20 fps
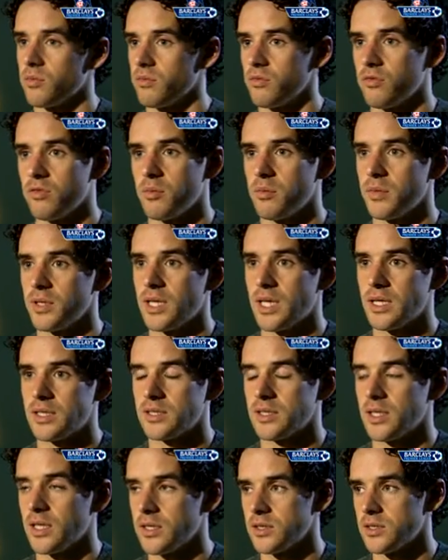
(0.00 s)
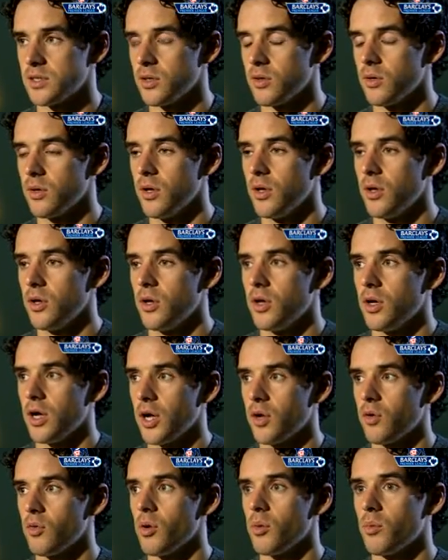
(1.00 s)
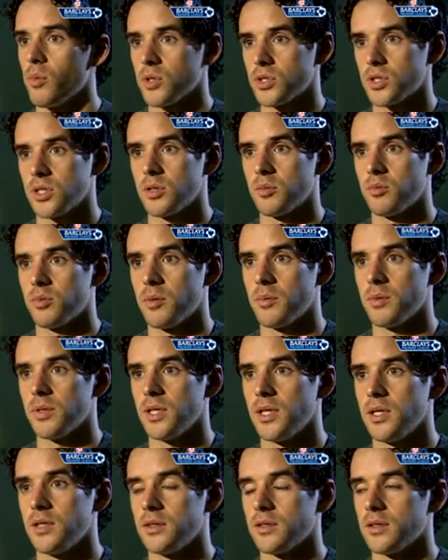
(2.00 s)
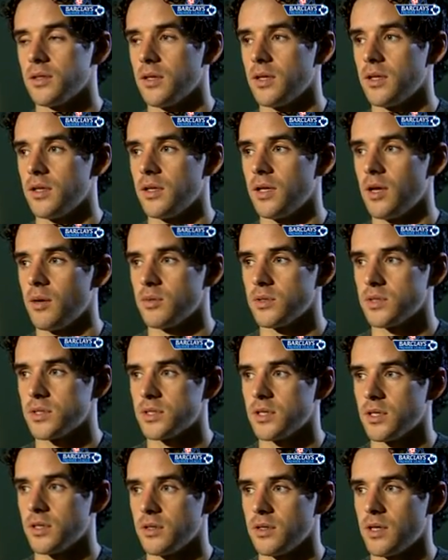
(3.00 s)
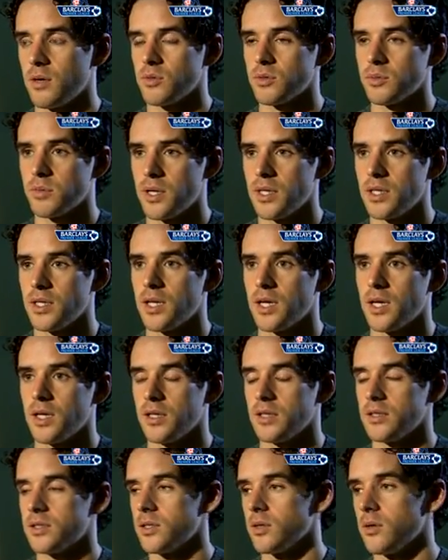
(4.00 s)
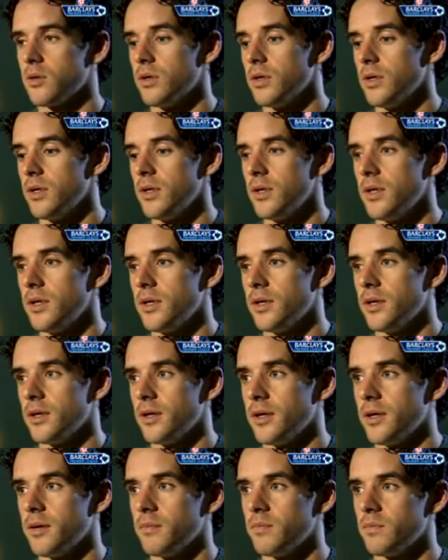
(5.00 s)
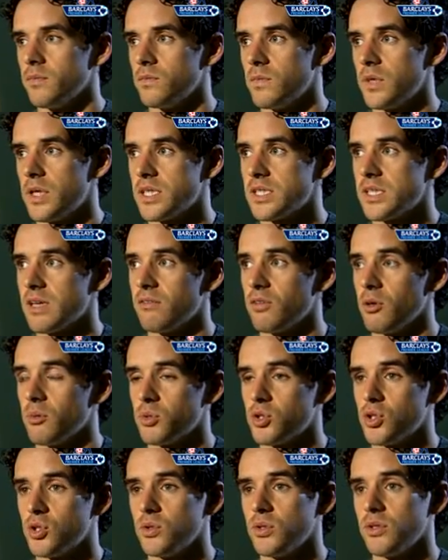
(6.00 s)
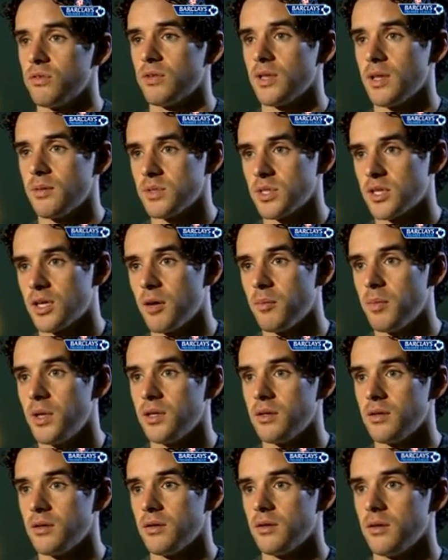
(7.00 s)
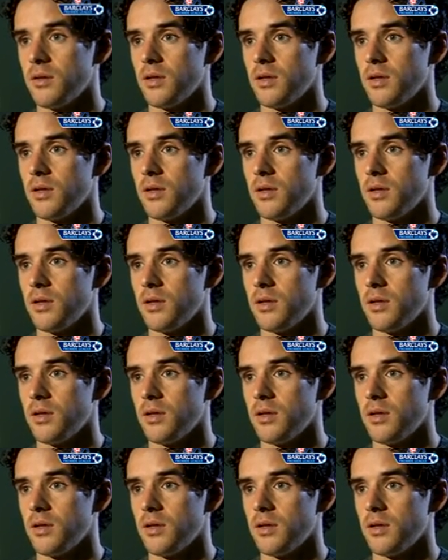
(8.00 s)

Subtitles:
from my dad's side, so I grew up watching the Premier League, and that was Man United. So then to have the opportunity for them to come in